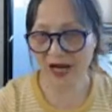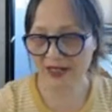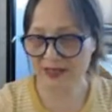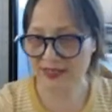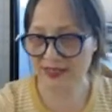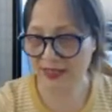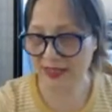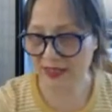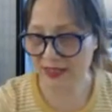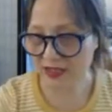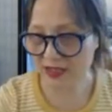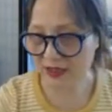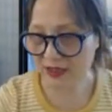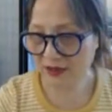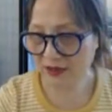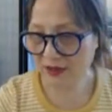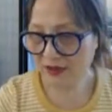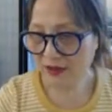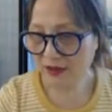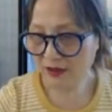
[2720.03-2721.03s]
said
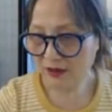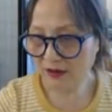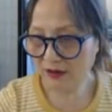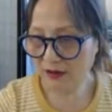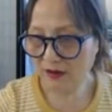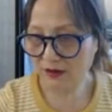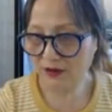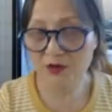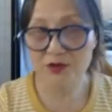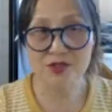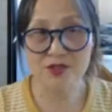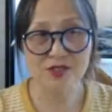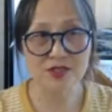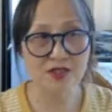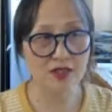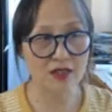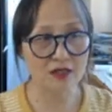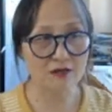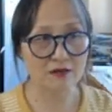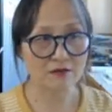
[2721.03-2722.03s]
use
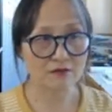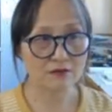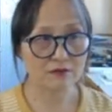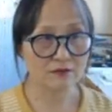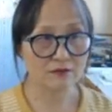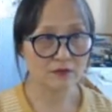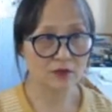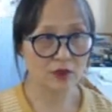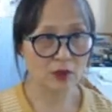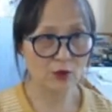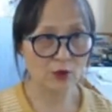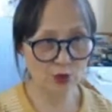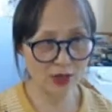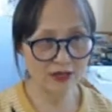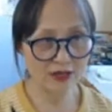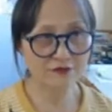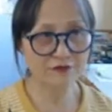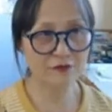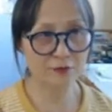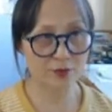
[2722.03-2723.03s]
the
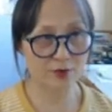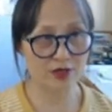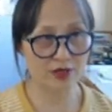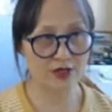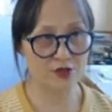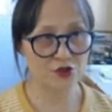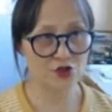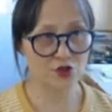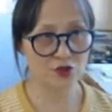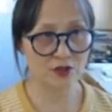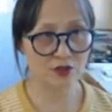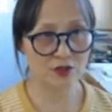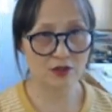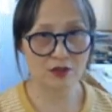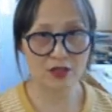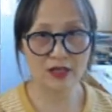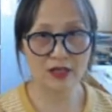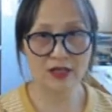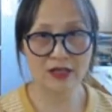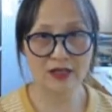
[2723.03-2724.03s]
rough brush.
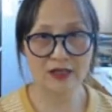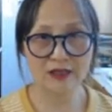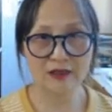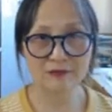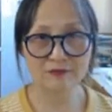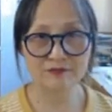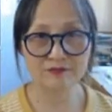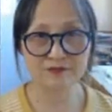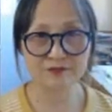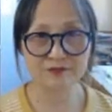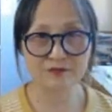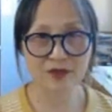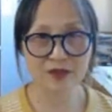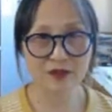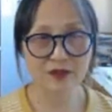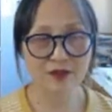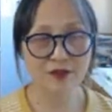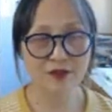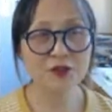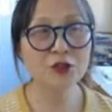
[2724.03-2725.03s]

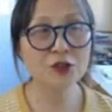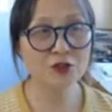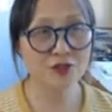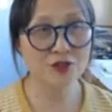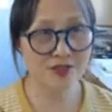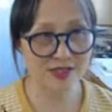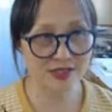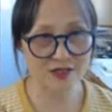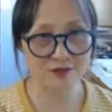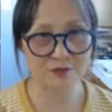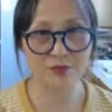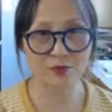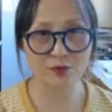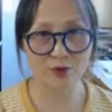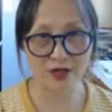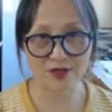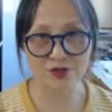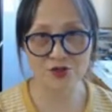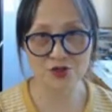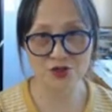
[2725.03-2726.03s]
Use the
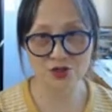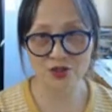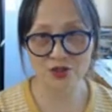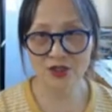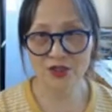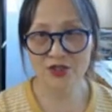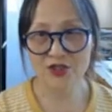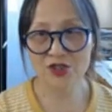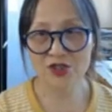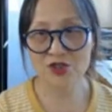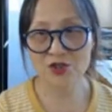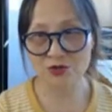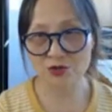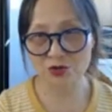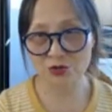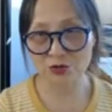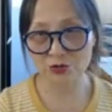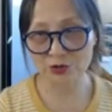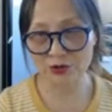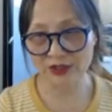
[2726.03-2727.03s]
brush to
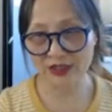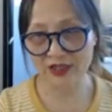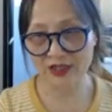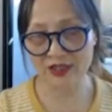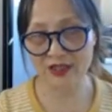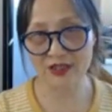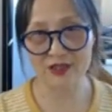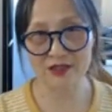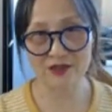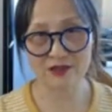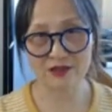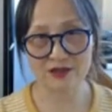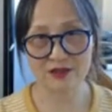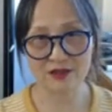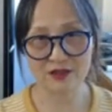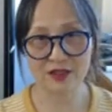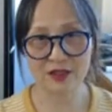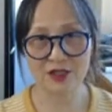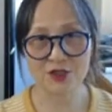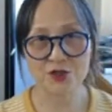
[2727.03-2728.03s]
do the
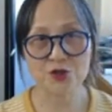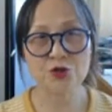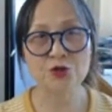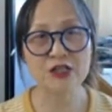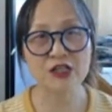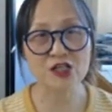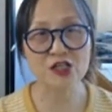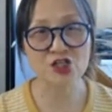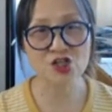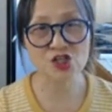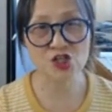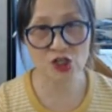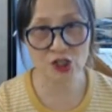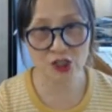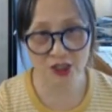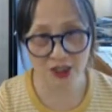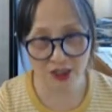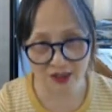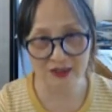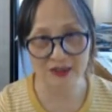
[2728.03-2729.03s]
tree
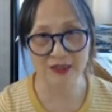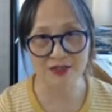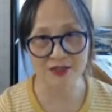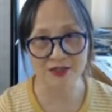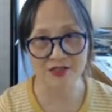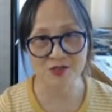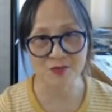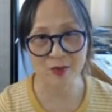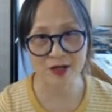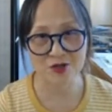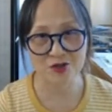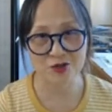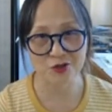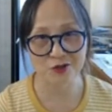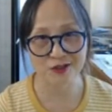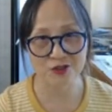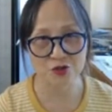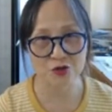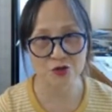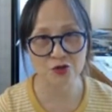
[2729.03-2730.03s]
trunk,
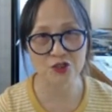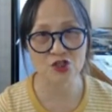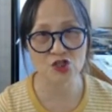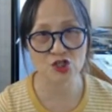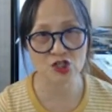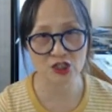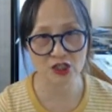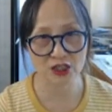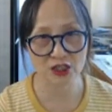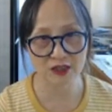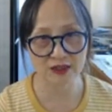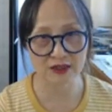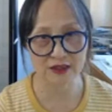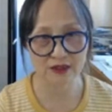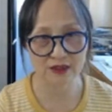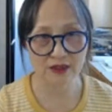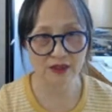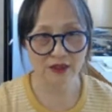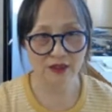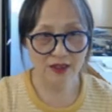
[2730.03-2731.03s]
especially tree trunk,
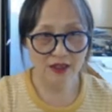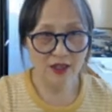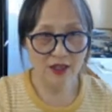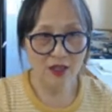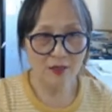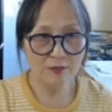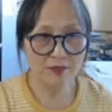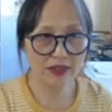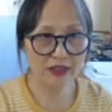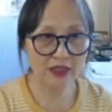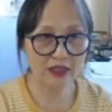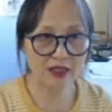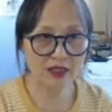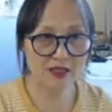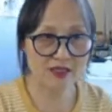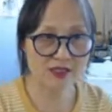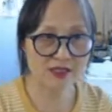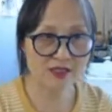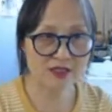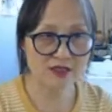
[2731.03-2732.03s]

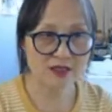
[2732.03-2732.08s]
because